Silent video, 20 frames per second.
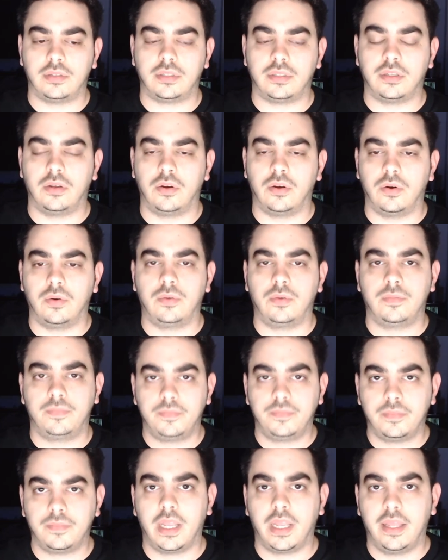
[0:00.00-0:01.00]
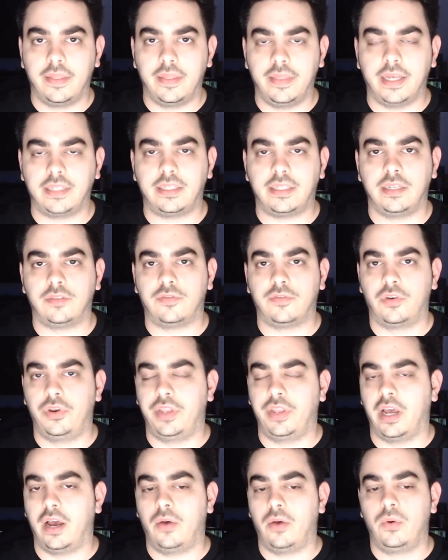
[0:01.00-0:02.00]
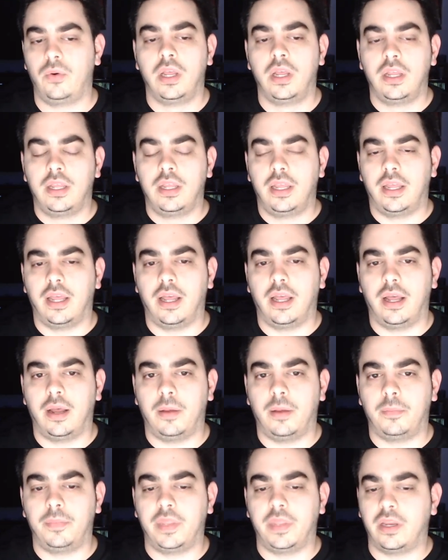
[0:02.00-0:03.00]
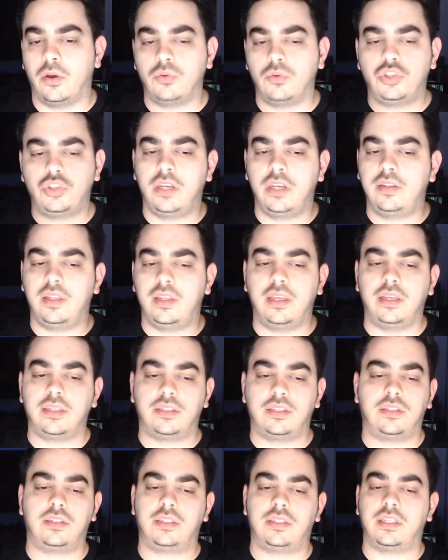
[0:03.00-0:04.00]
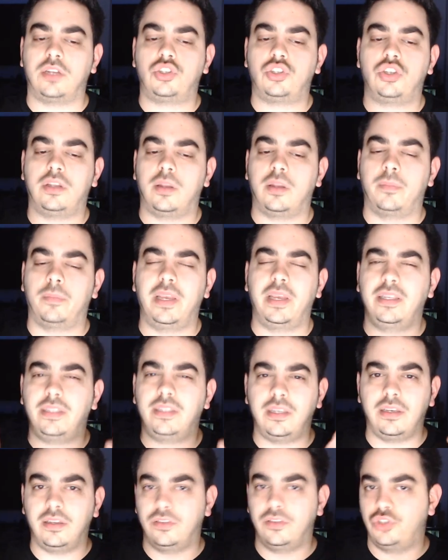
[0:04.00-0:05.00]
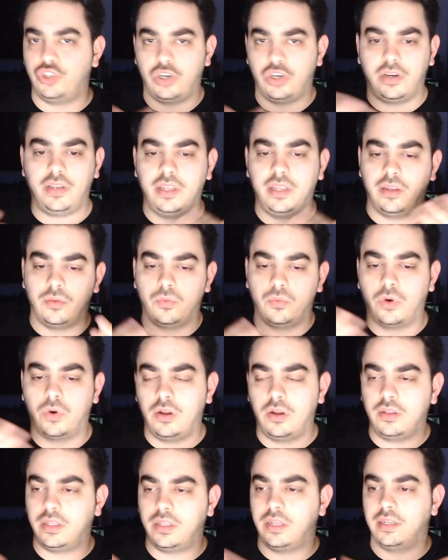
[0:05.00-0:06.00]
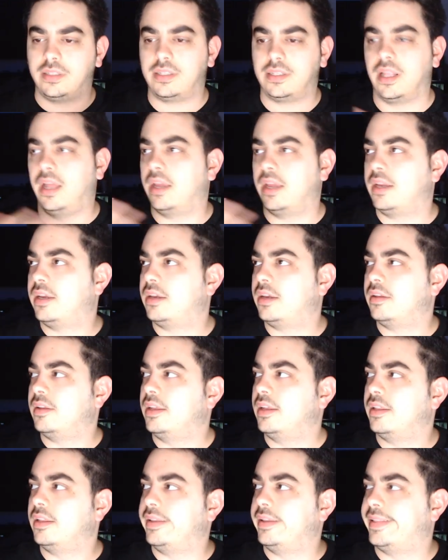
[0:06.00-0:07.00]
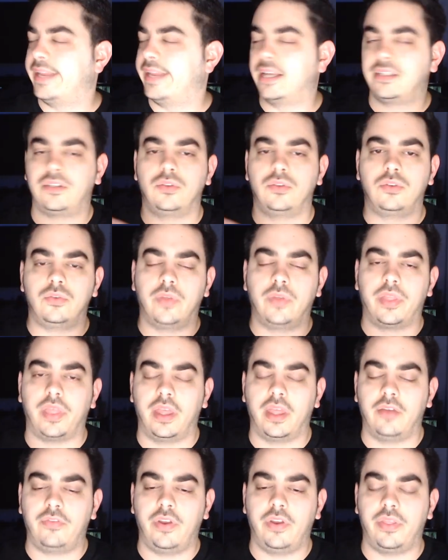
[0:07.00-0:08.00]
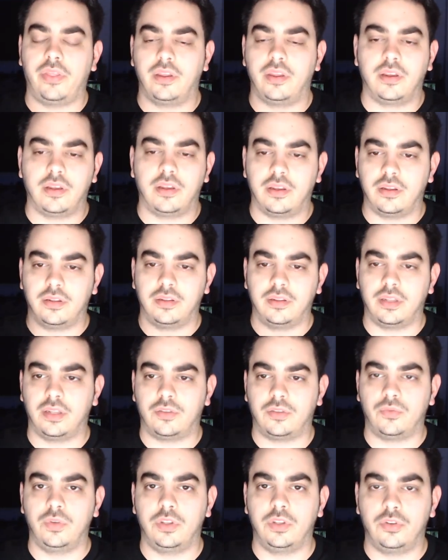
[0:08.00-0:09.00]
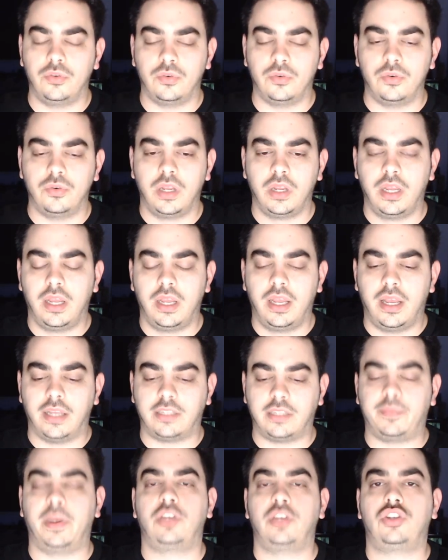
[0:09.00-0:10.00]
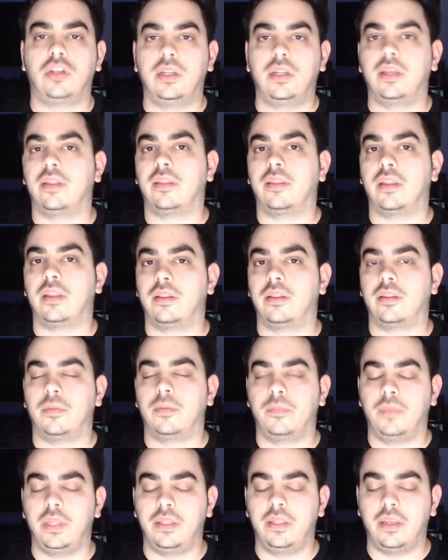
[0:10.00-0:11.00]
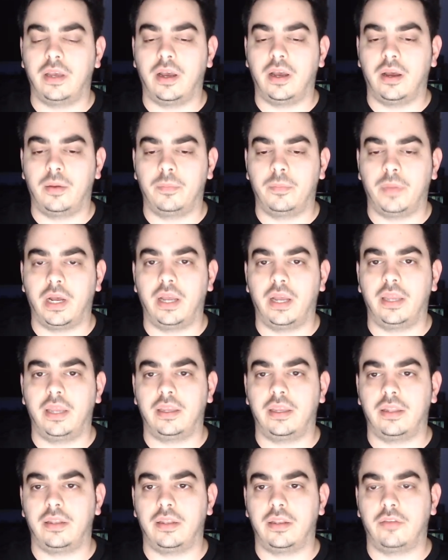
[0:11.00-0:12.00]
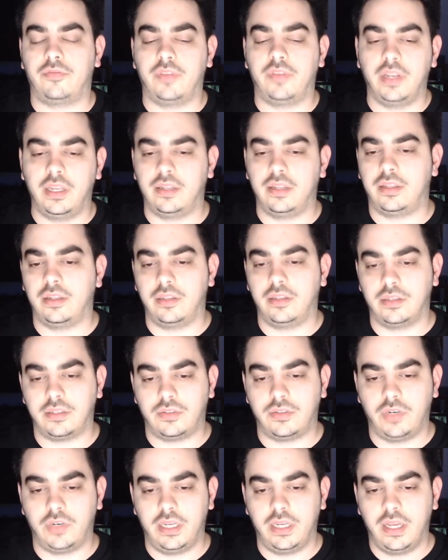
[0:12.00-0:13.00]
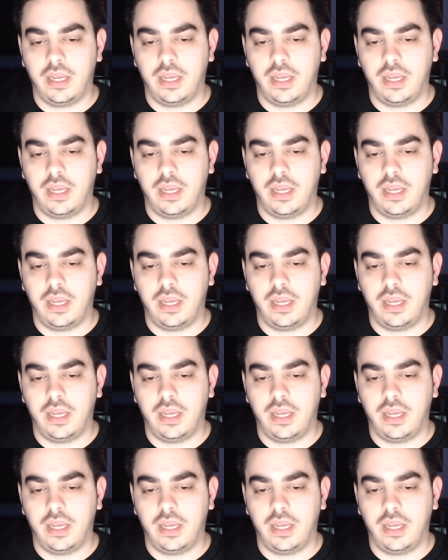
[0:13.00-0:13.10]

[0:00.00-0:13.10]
So that's it for now. Negotiating is such an amazing journey and world, and it's like it has to do with everything that we do, especially in the media buying and affiliate industry.